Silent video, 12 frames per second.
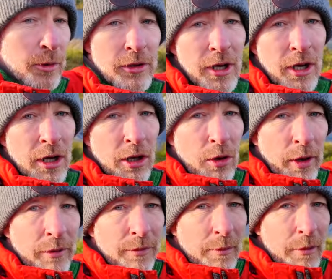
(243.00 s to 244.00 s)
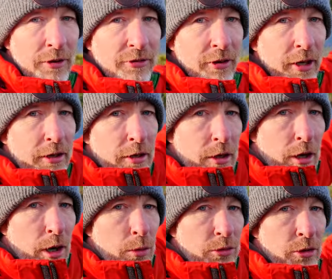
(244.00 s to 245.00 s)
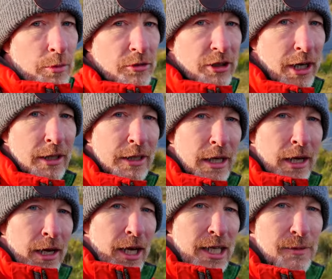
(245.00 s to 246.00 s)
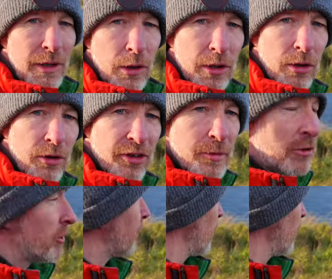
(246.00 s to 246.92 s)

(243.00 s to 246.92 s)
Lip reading: but going from this side out. But yeah, I'll give you a look at those images